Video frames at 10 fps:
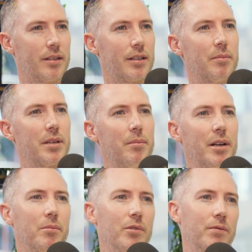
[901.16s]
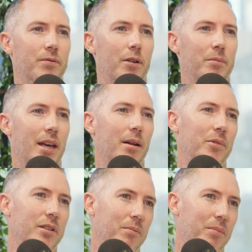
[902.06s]
the same time I'd moved from
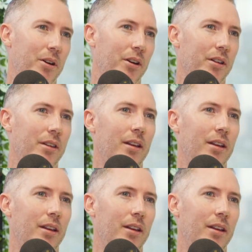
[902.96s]
Canberra to Perth.